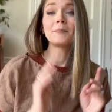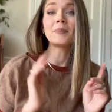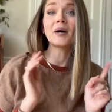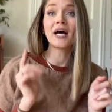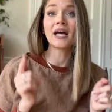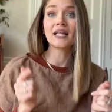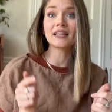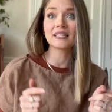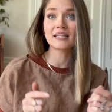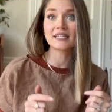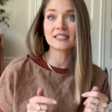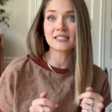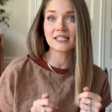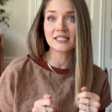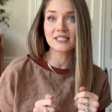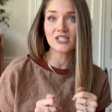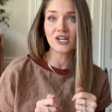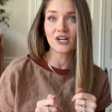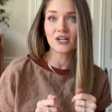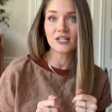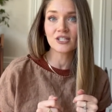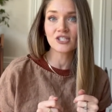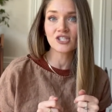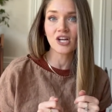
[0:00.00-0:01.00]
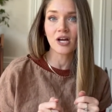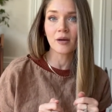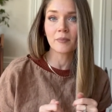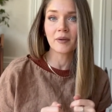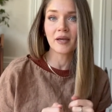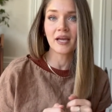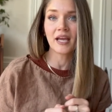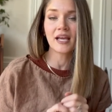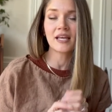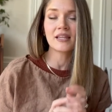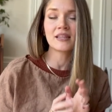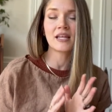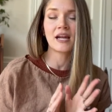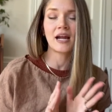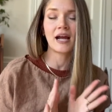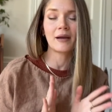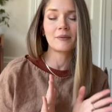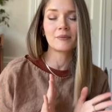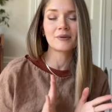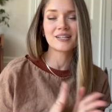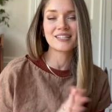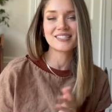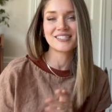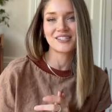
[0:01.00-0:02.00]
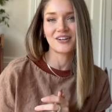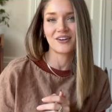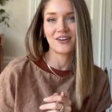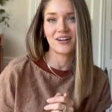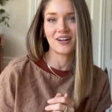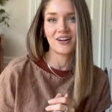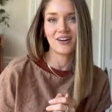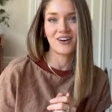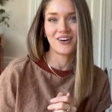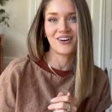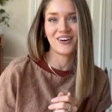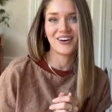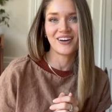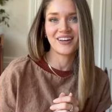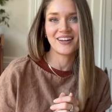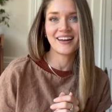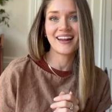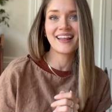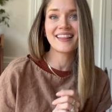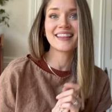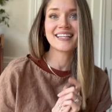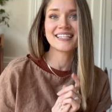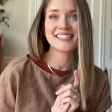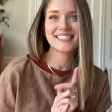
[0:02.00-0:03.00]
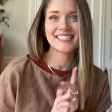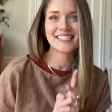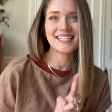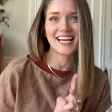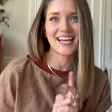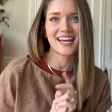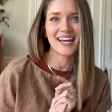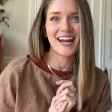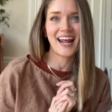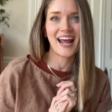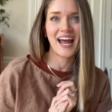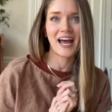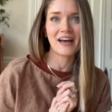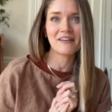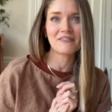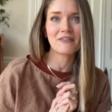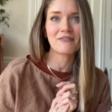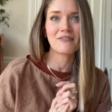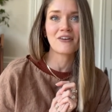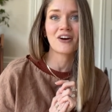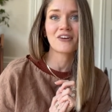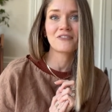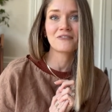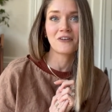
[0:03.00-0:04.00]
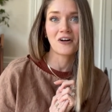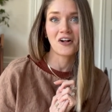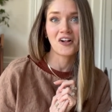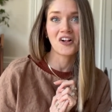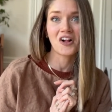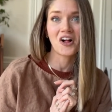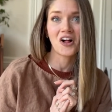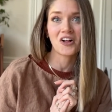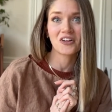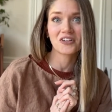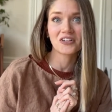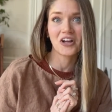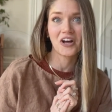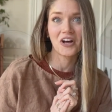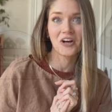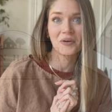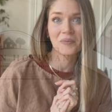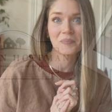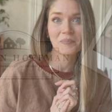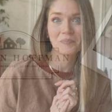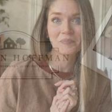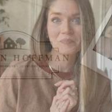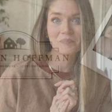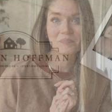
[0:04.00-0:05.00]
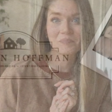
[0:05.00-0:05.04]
but let's get started shopping. And then I will get started on the second half of our fall haul, y'all.